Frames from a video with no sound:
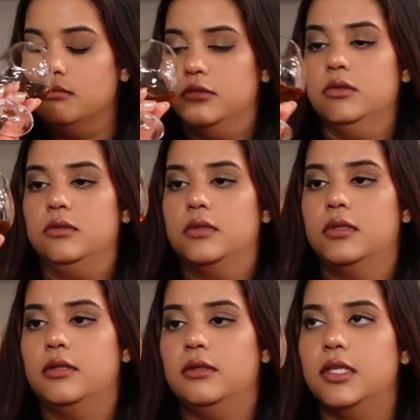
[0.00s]
Ooh,
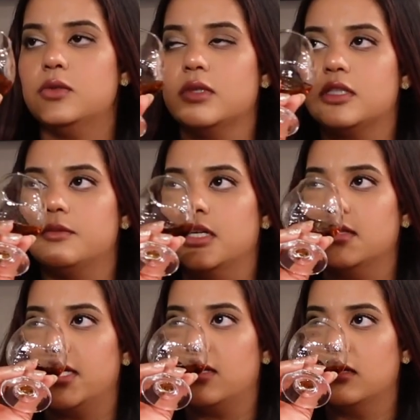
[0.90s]
this one smells
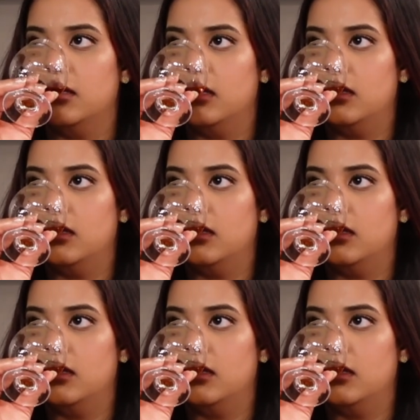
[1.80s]
like